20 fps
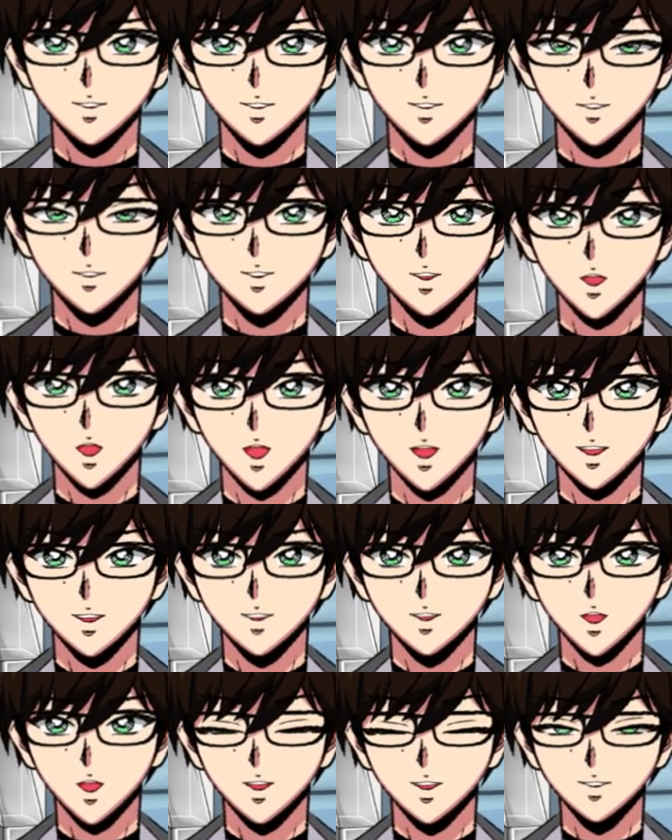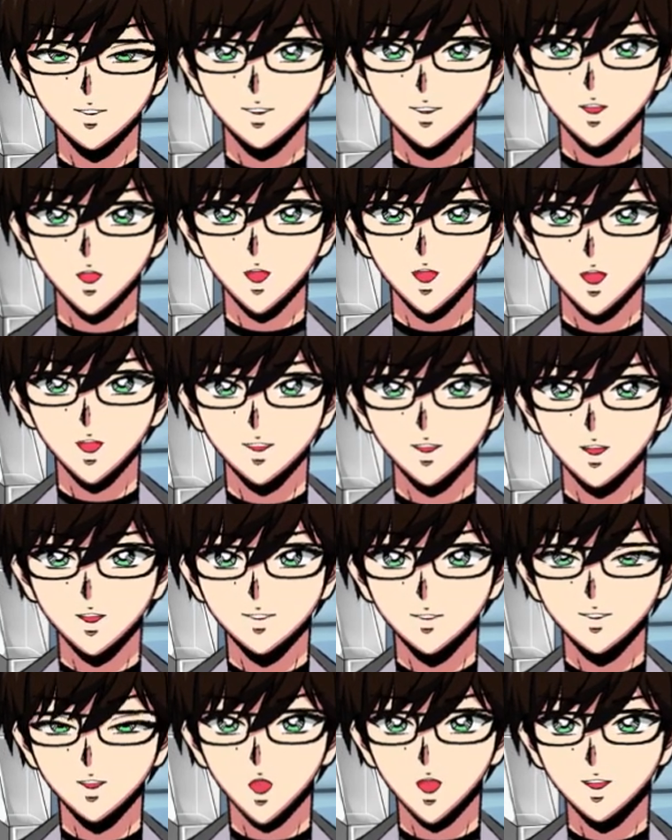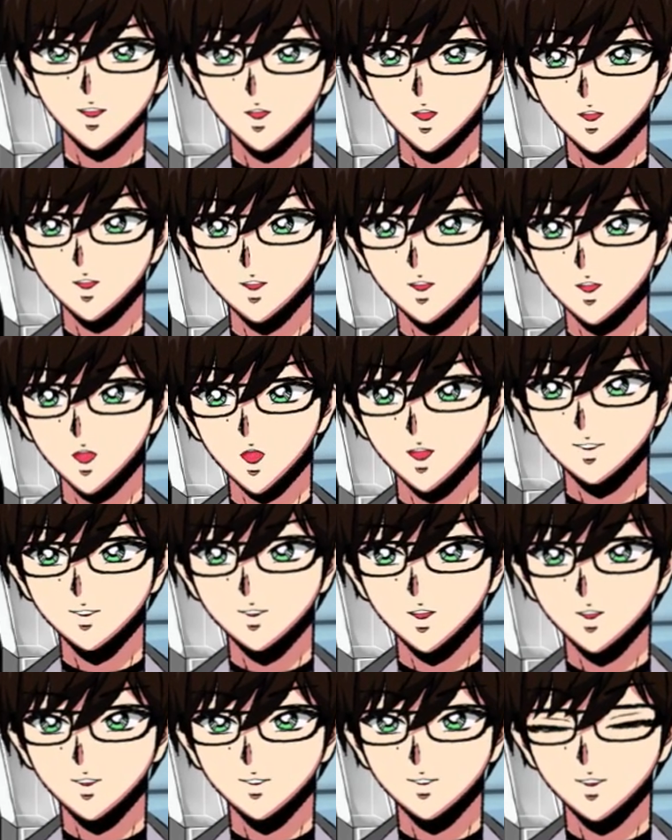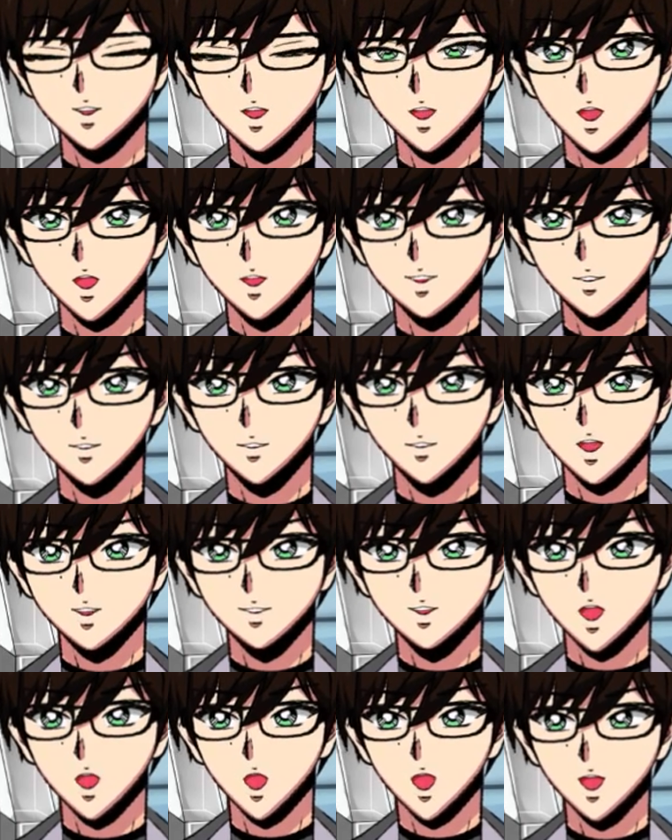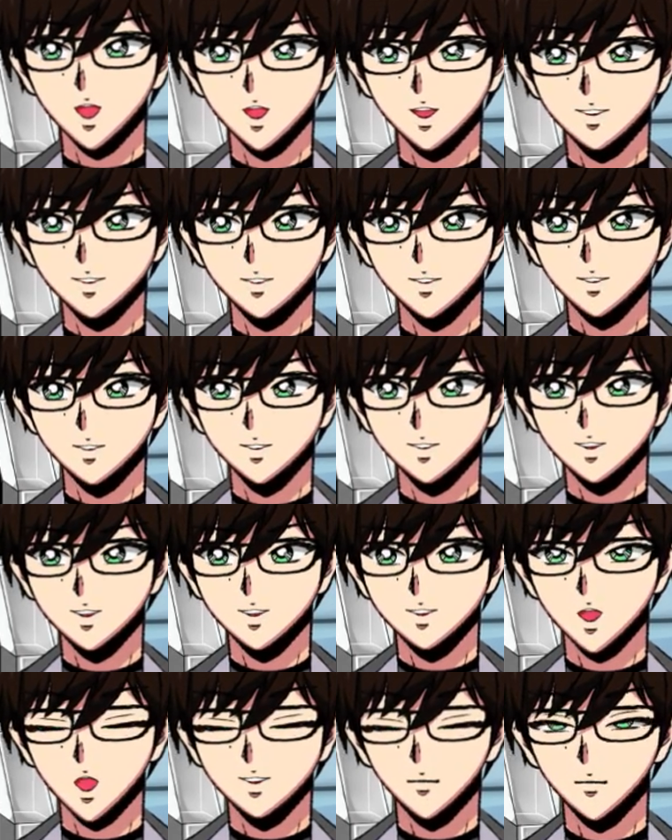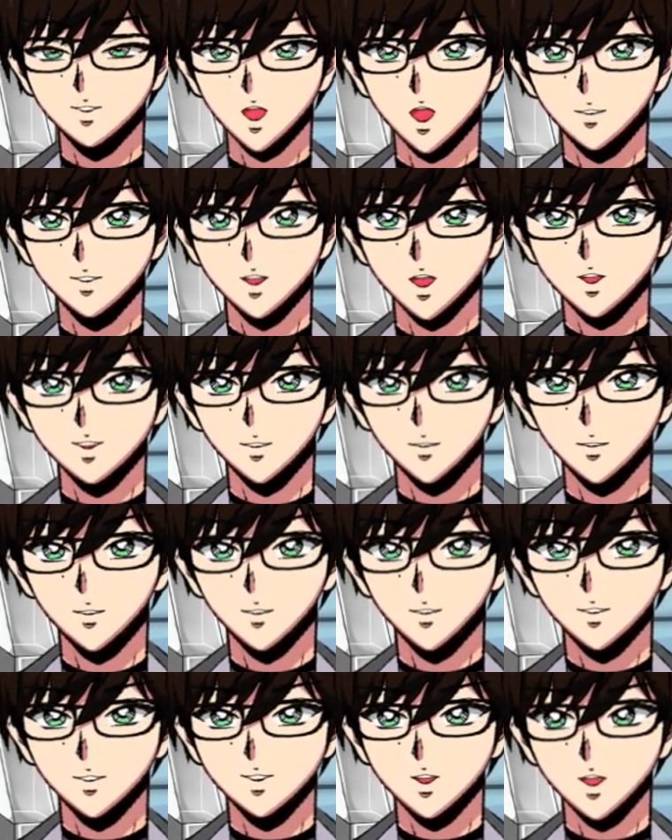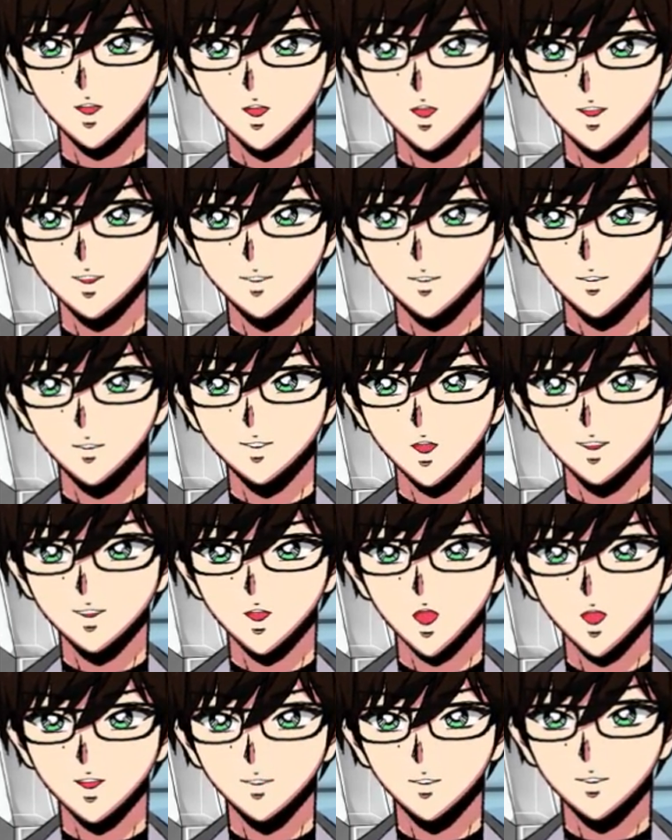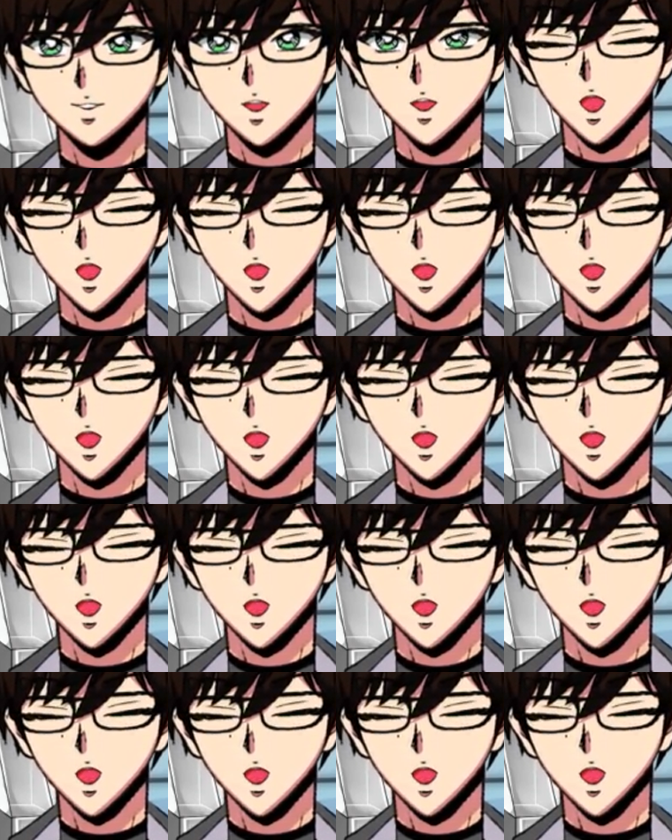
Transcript: And then I run 3 core trains. Usually I run 2 in purple. But with this